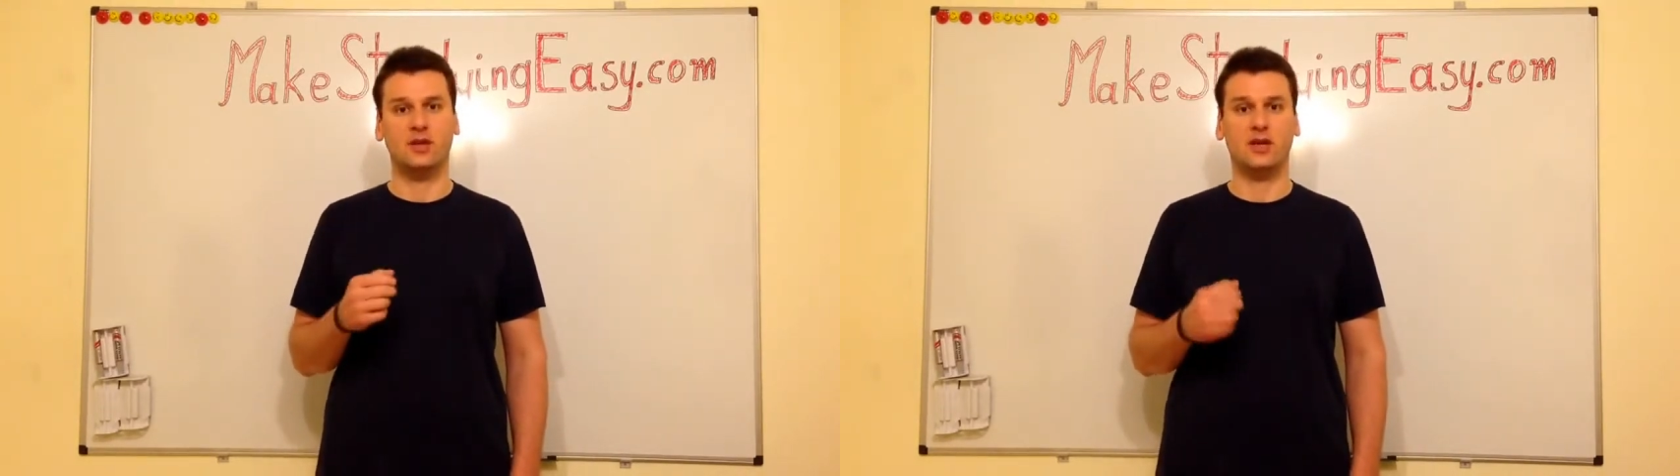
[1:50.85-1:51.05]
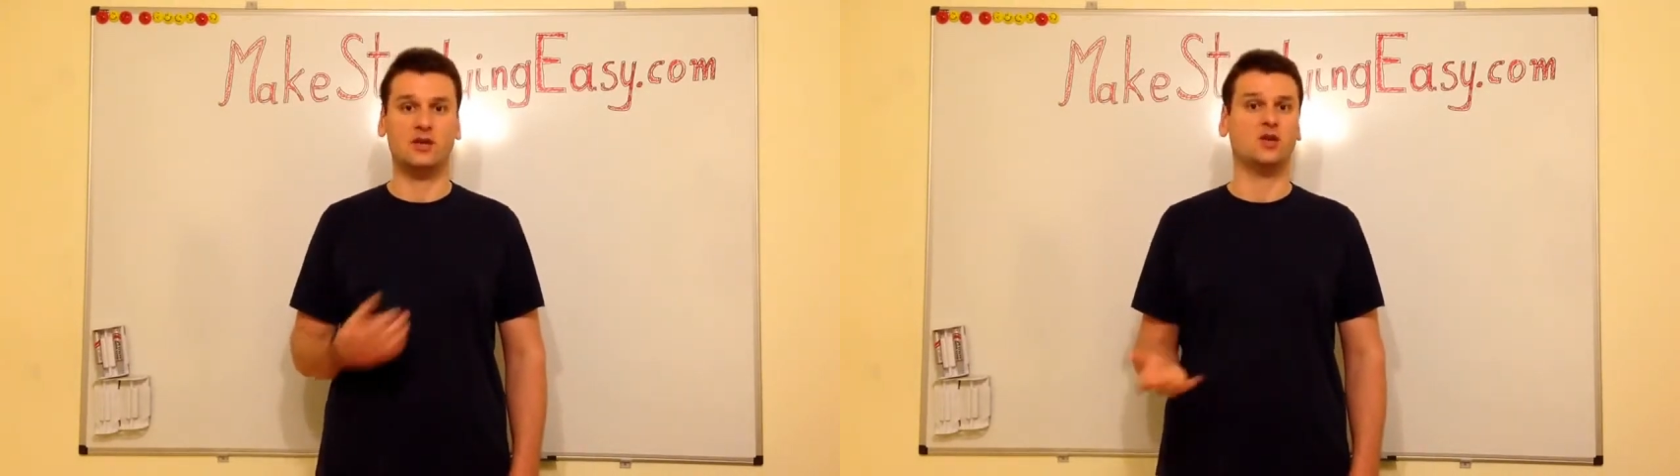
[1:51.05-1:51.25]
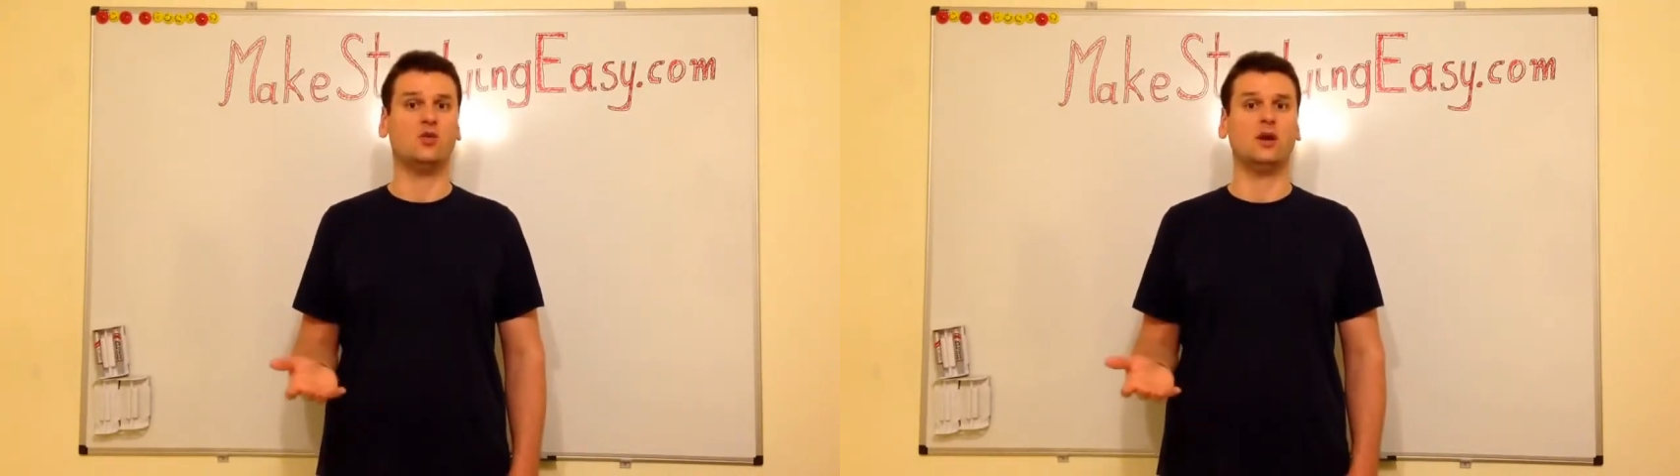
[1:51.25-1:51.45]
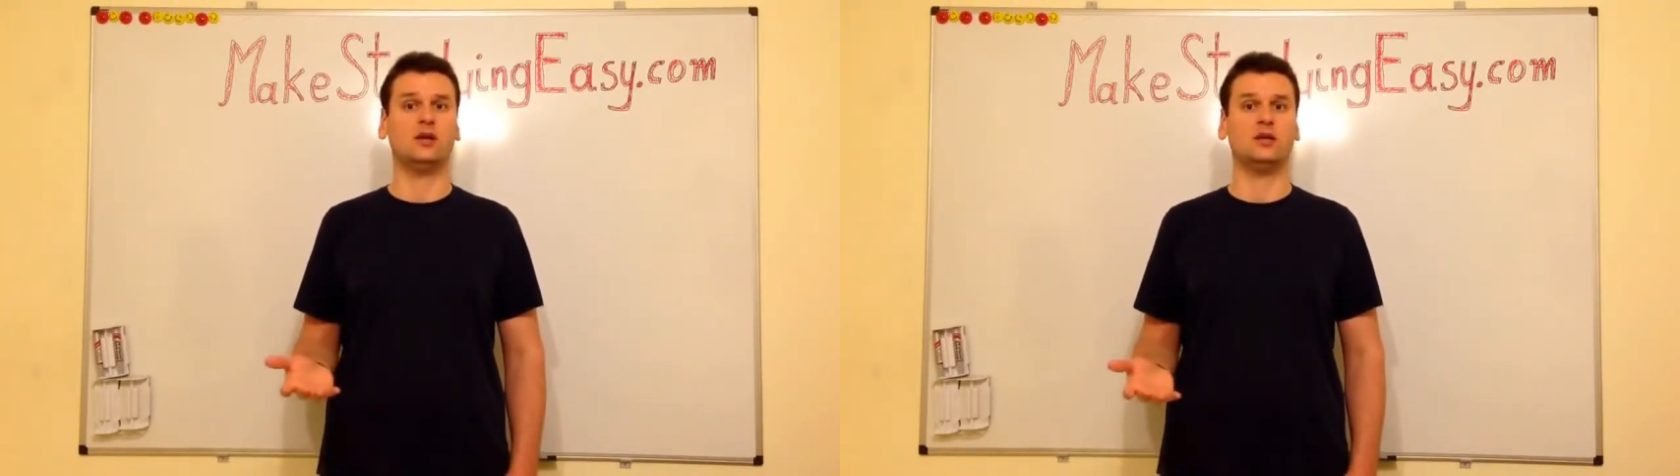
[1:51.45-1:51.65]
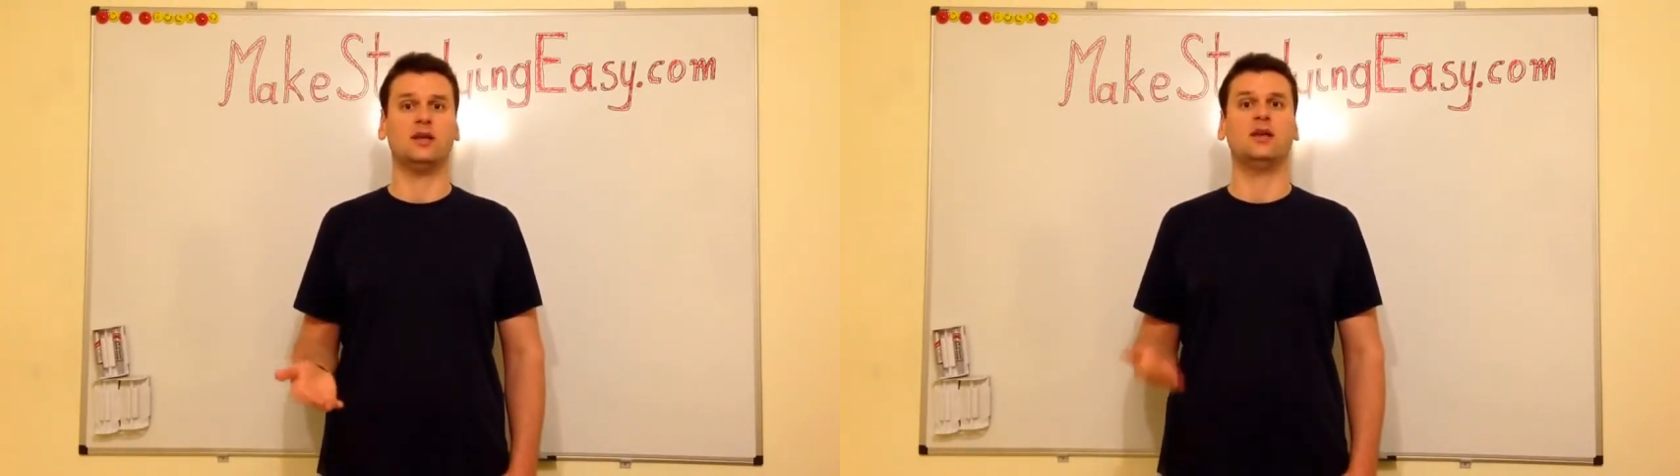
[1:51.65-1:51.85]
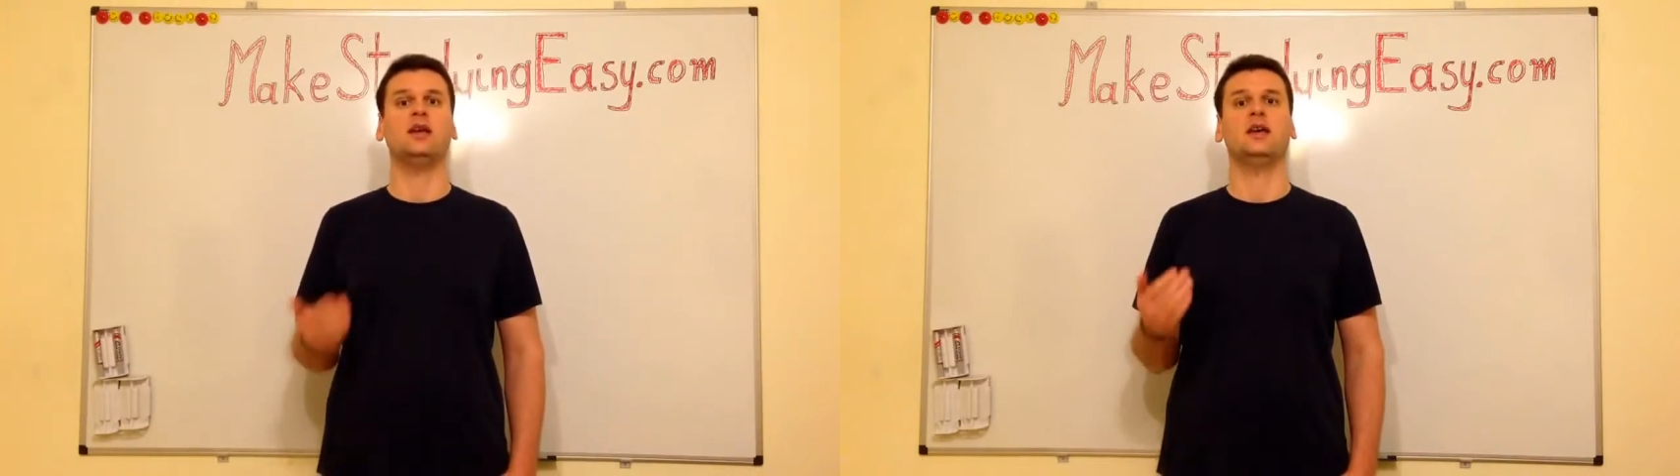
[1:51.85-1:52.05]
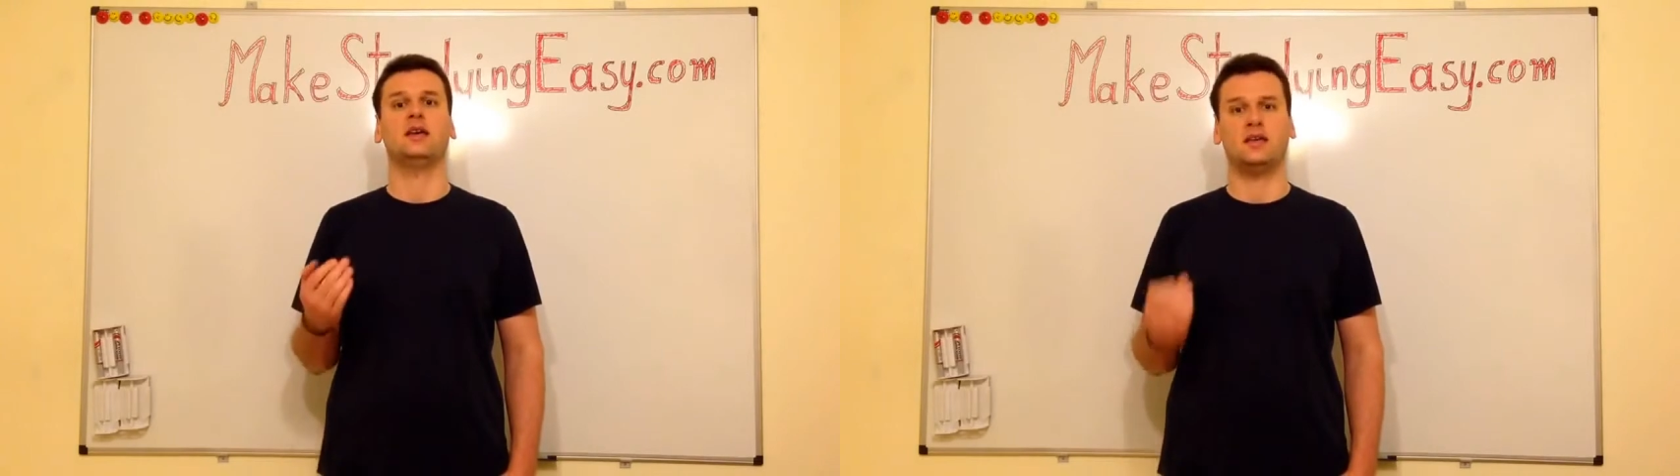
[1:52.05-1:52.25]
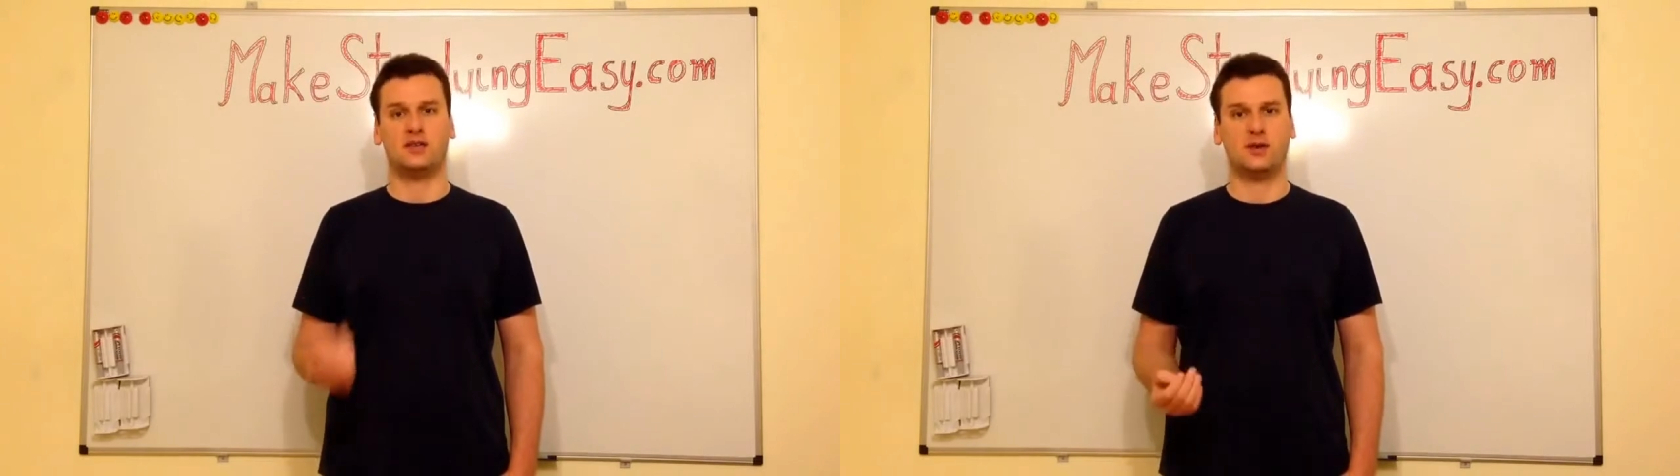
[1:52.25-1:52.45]
And you know what?
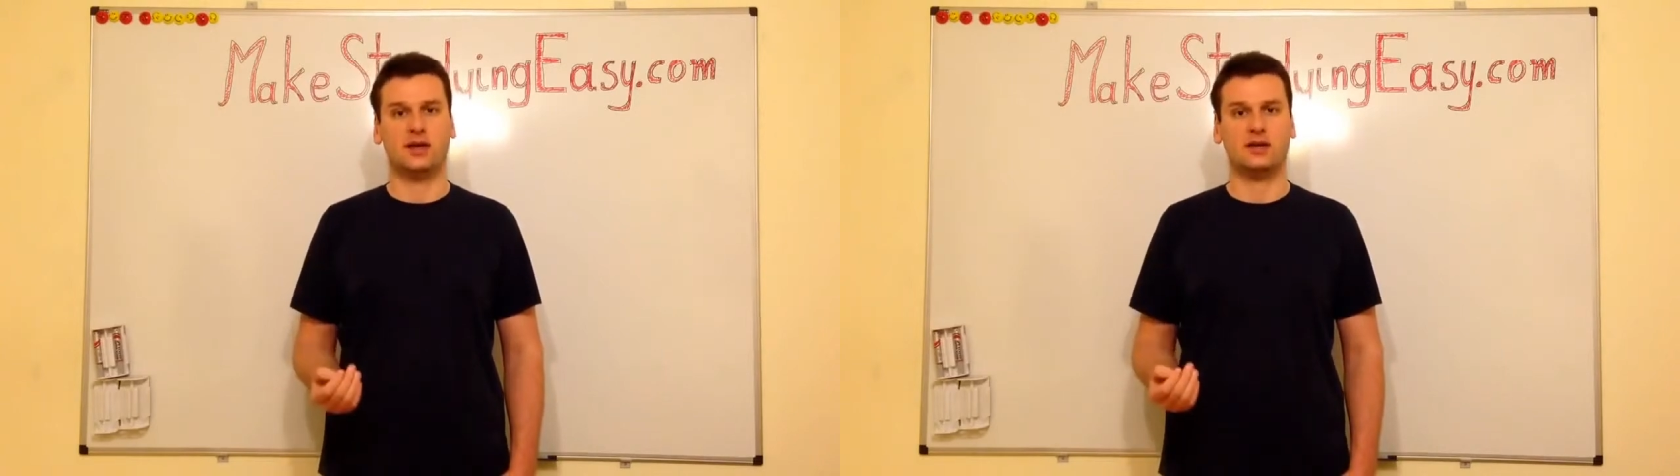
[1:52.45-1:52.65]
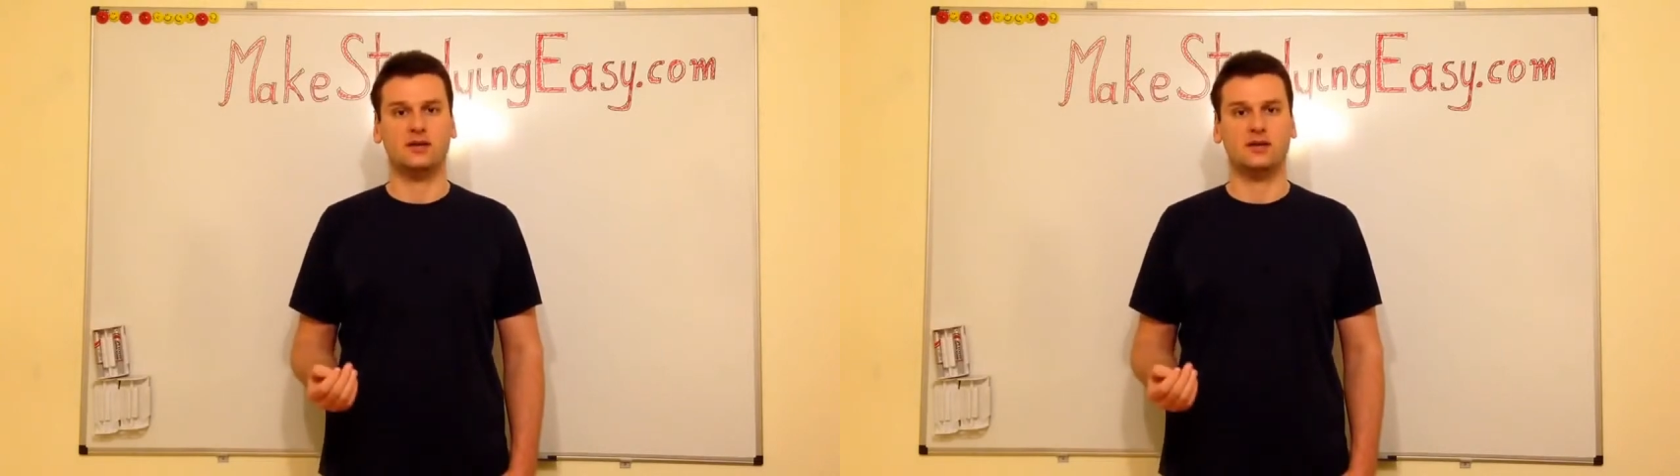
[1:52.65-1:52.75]
He's right.